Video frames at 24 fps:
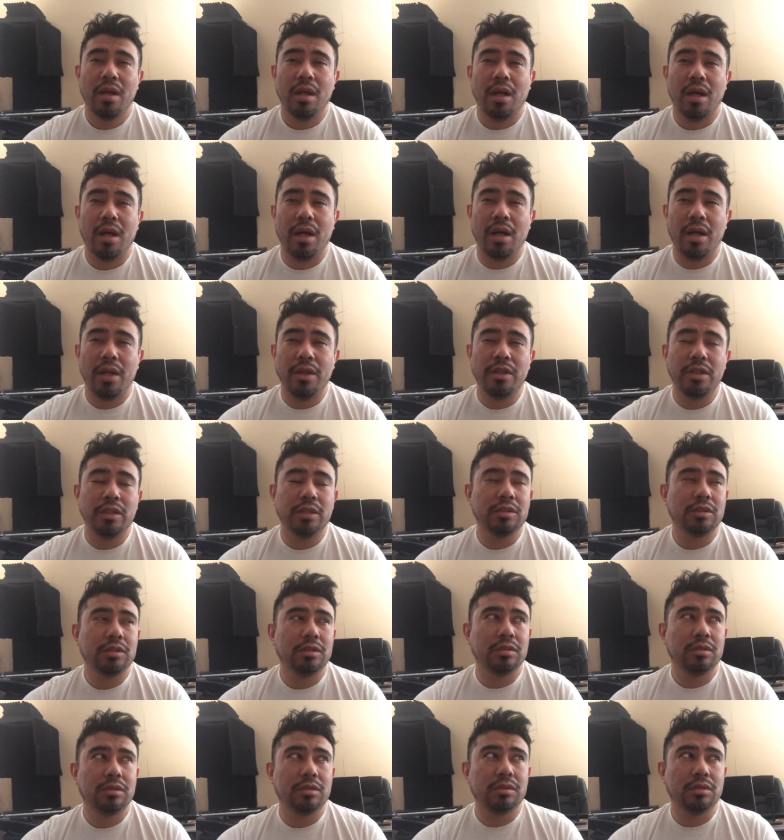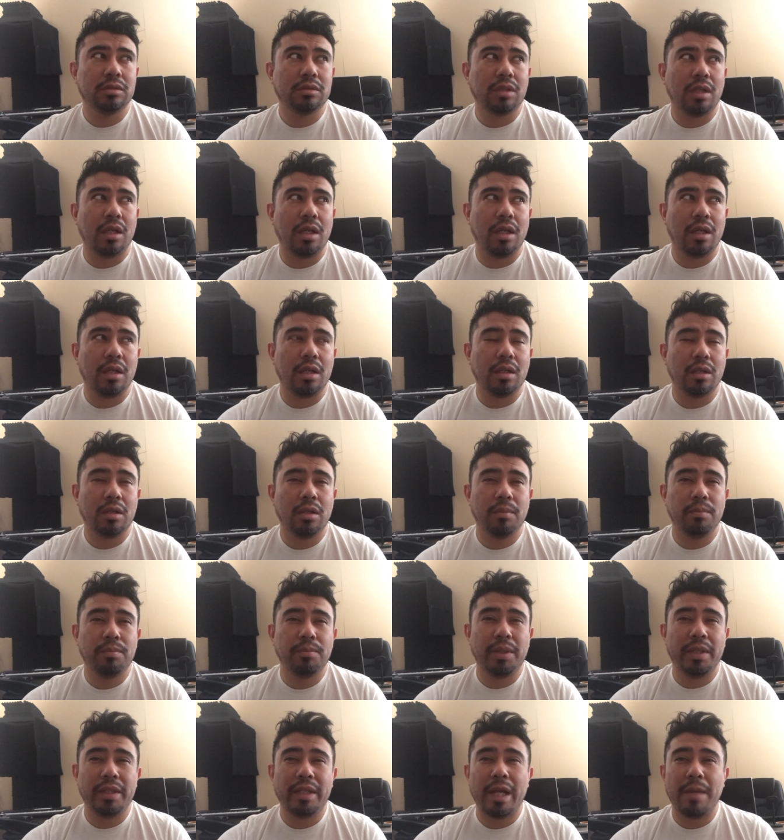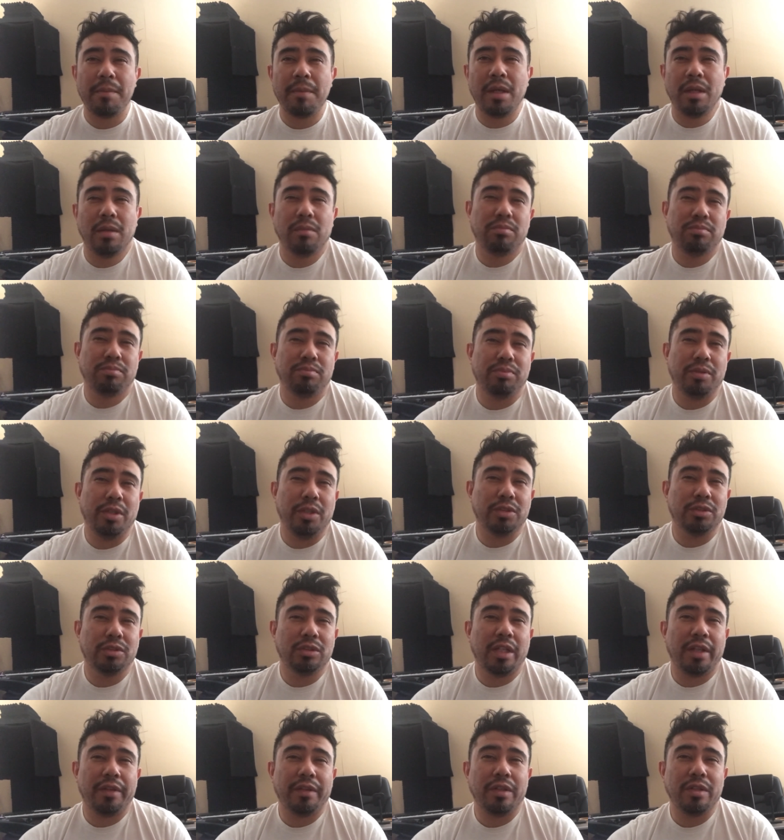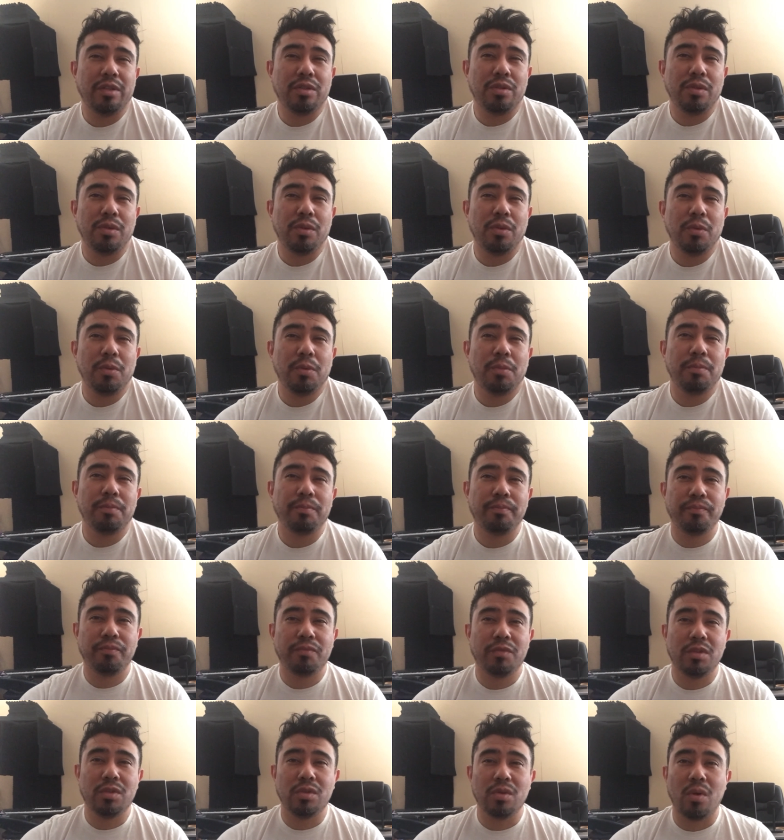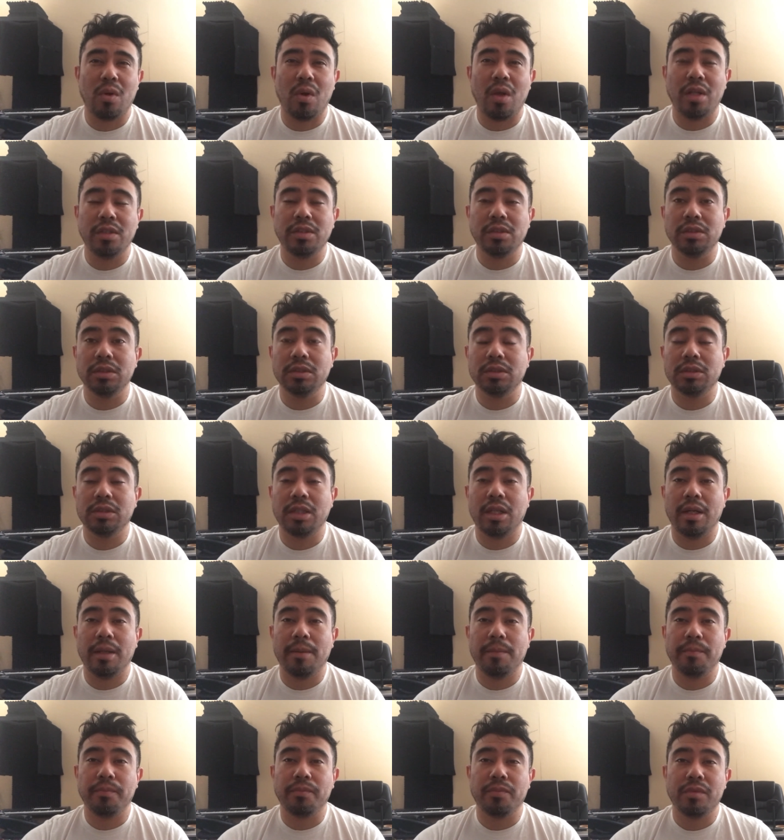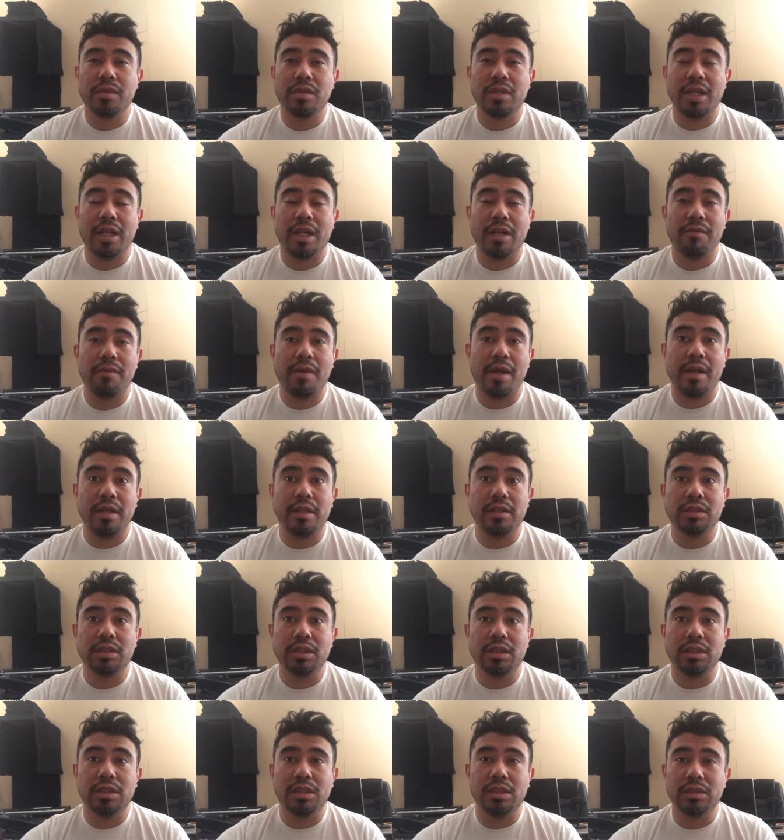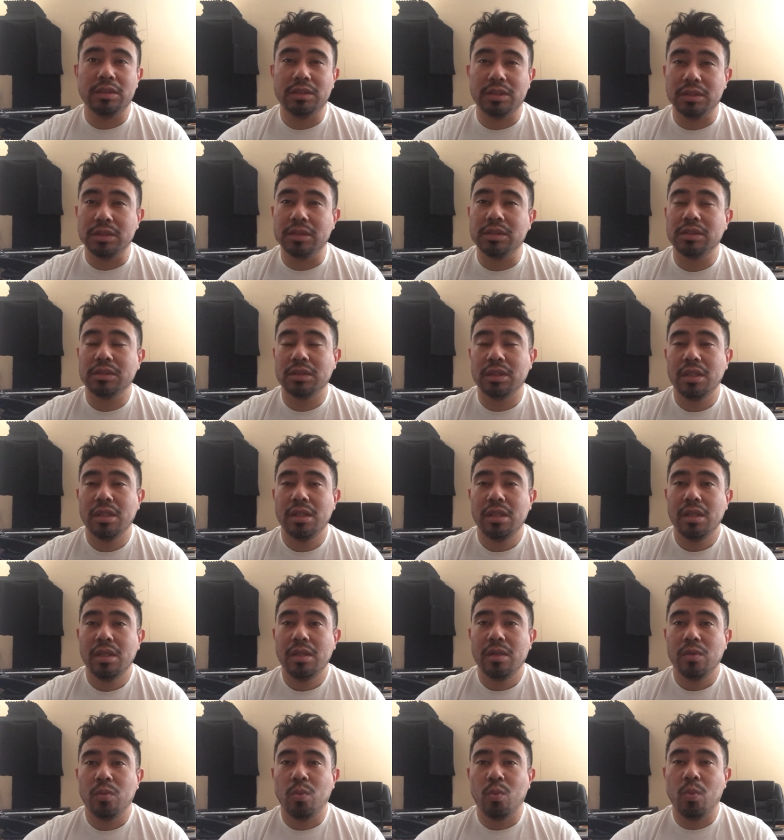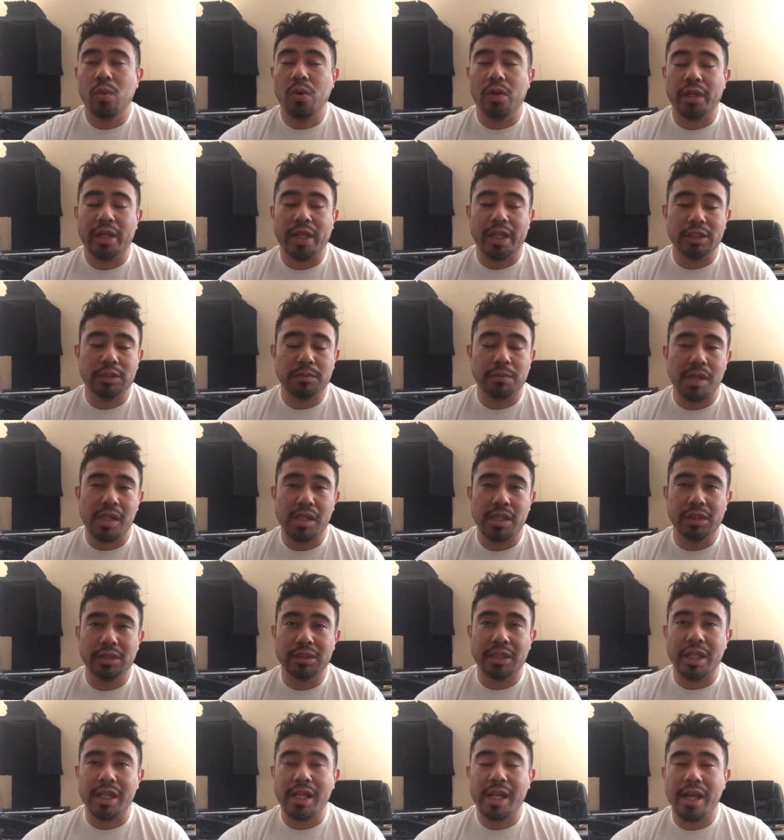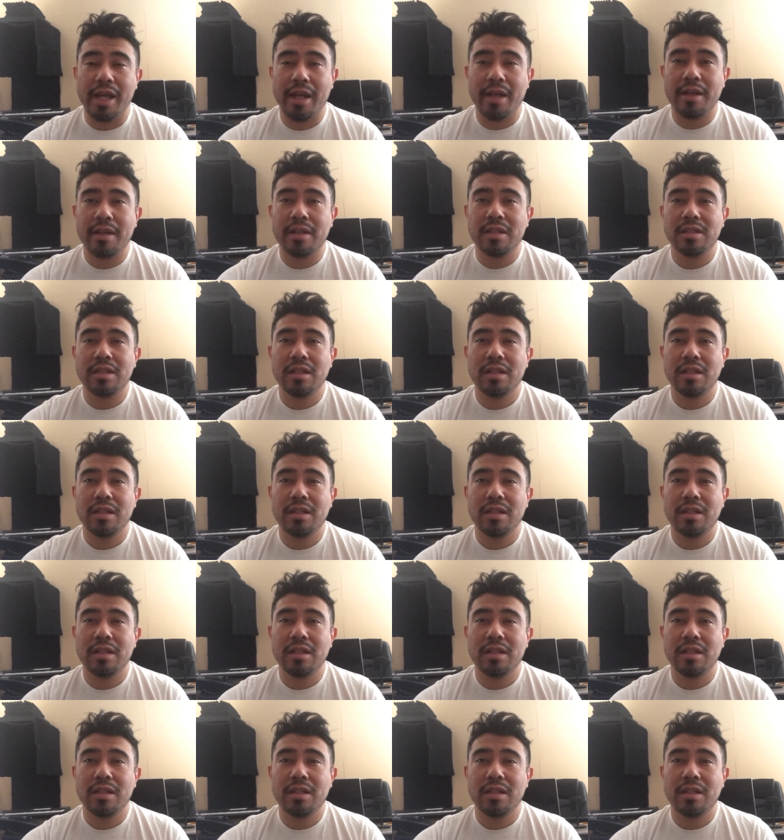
Uh, this uh, pandemic, there's nothing to do, so I'll just um, take advantage and, and just work as much as I can.